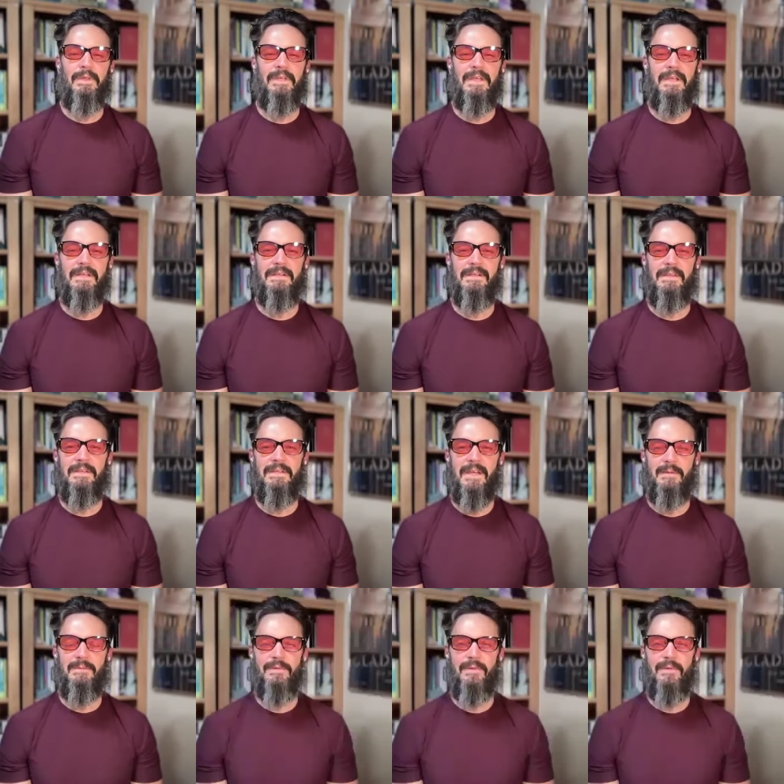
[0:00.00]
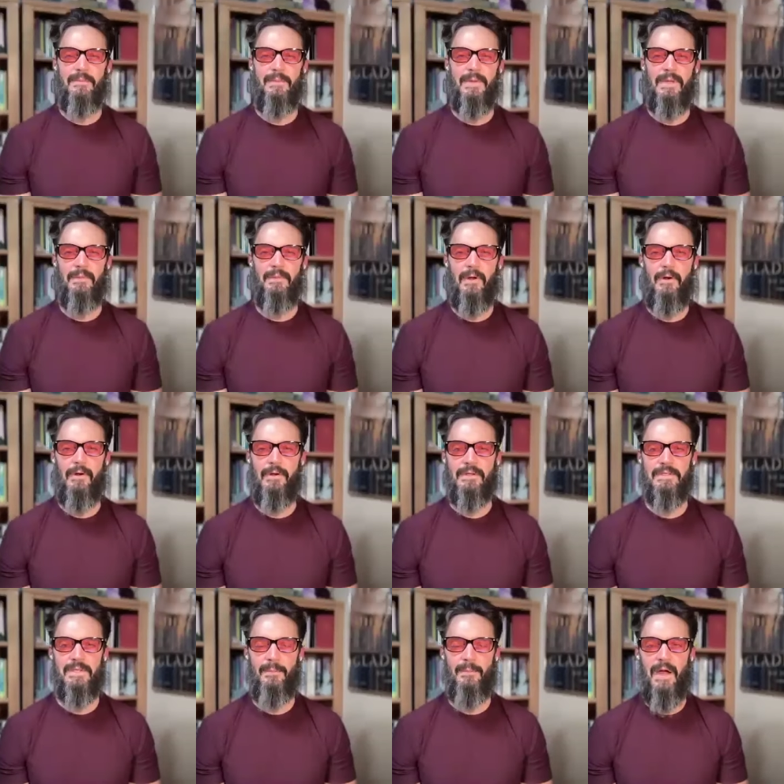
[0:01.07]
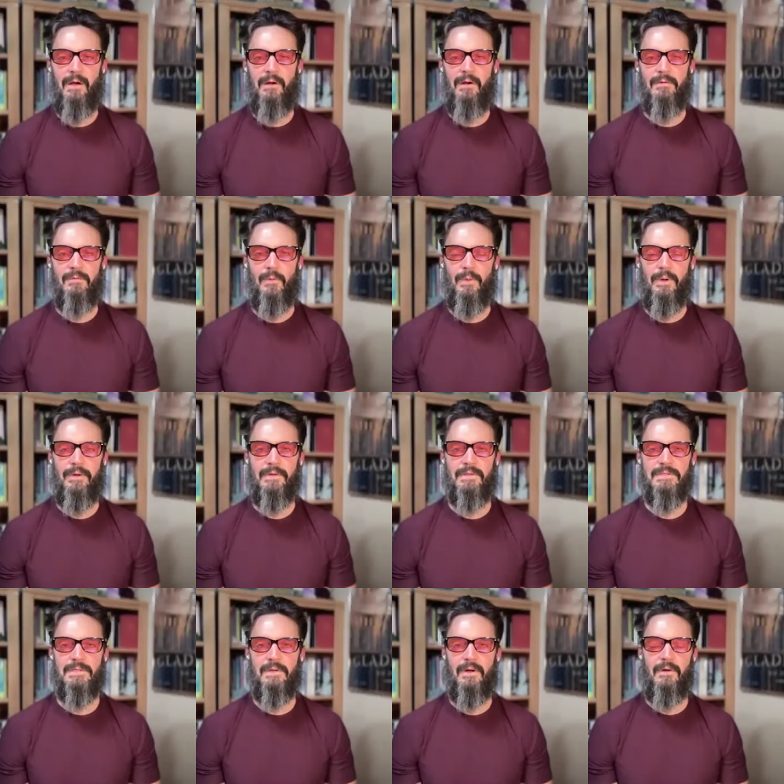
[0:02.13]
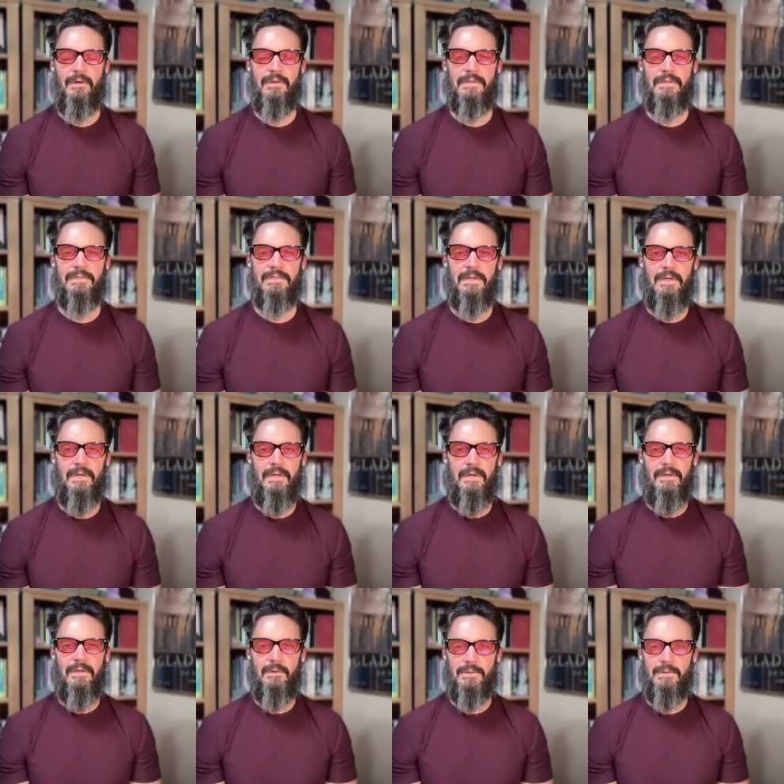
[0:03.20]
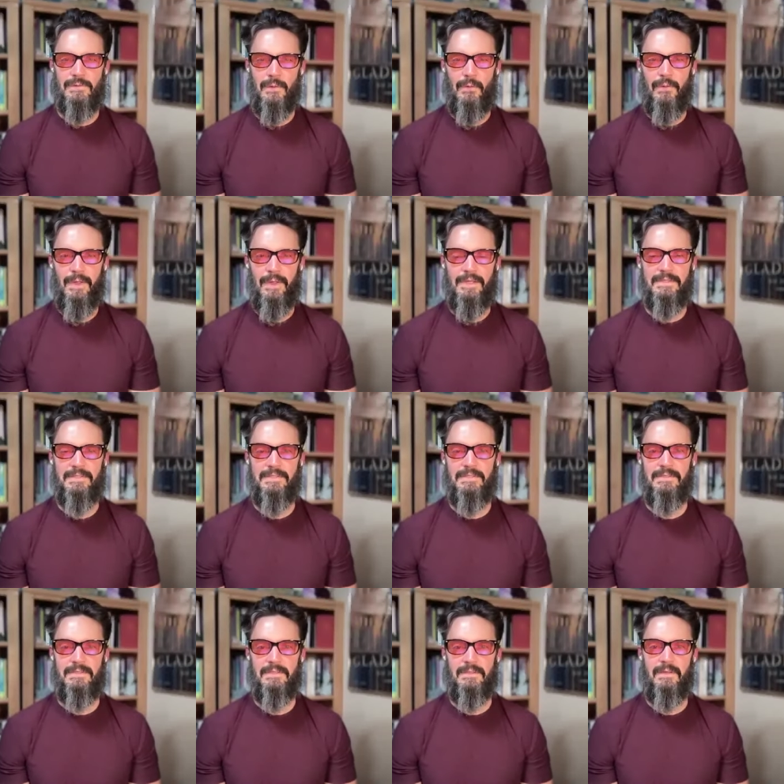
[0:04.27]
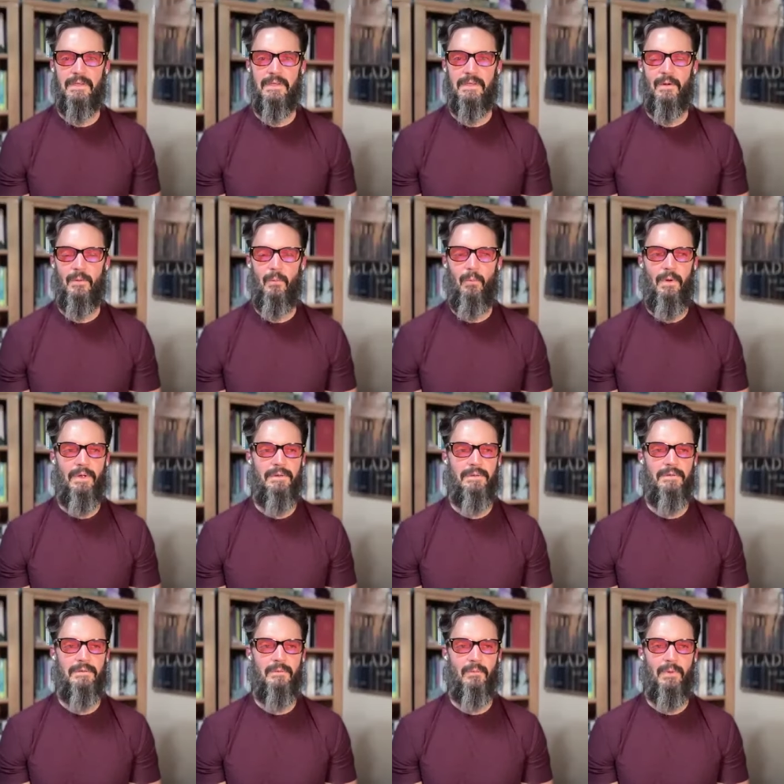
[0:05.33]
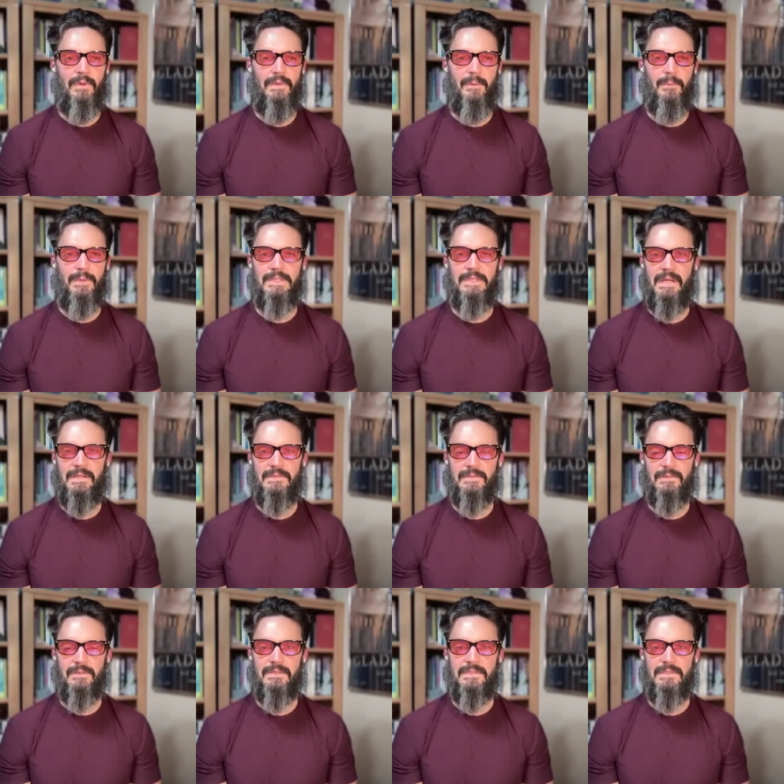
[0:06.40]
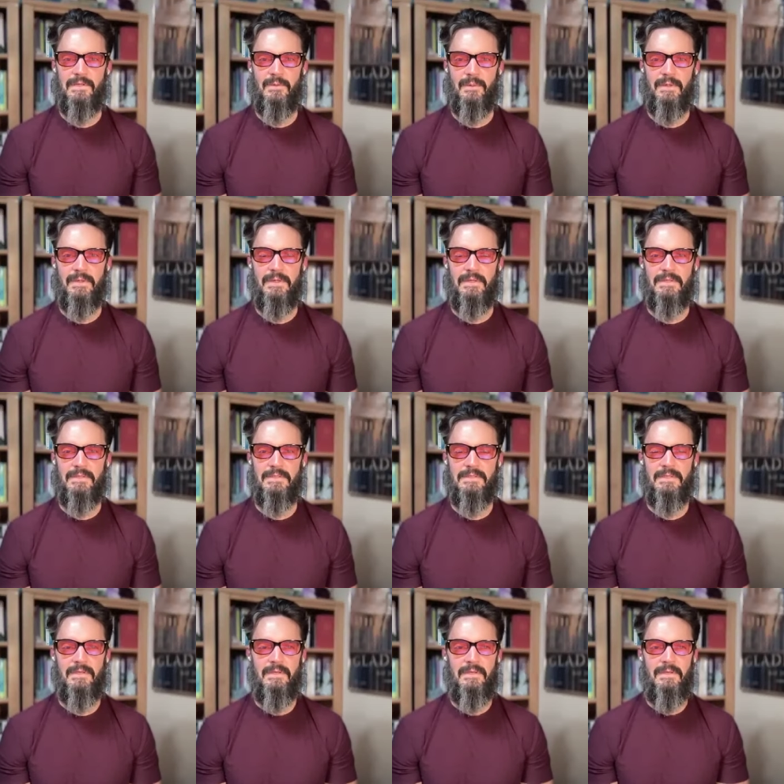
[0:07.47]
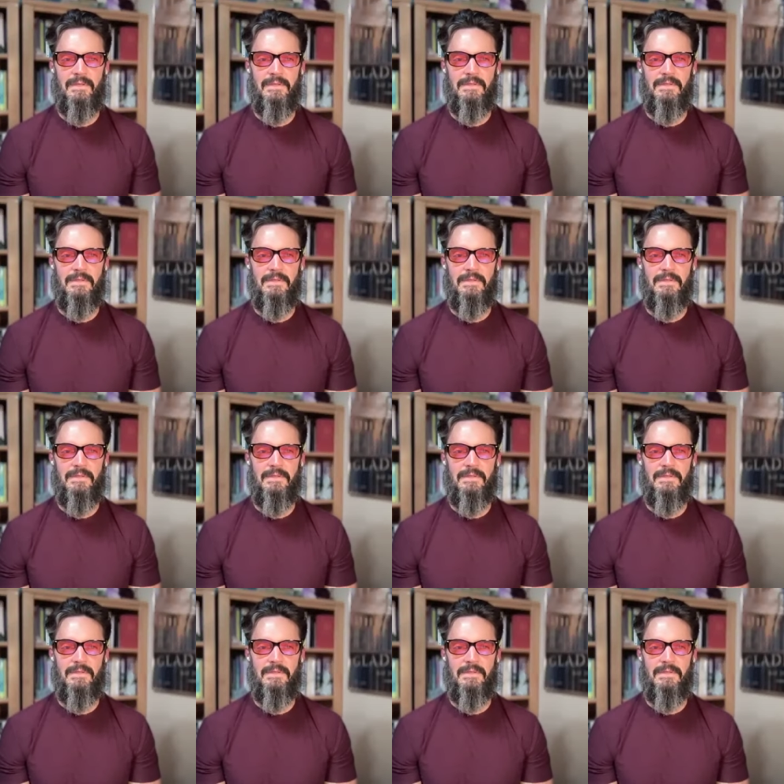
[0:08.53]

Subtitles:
But really getting into the depths of it and being able to harness the power of awareness and harness your soul essence and looking at what the potential is here with this.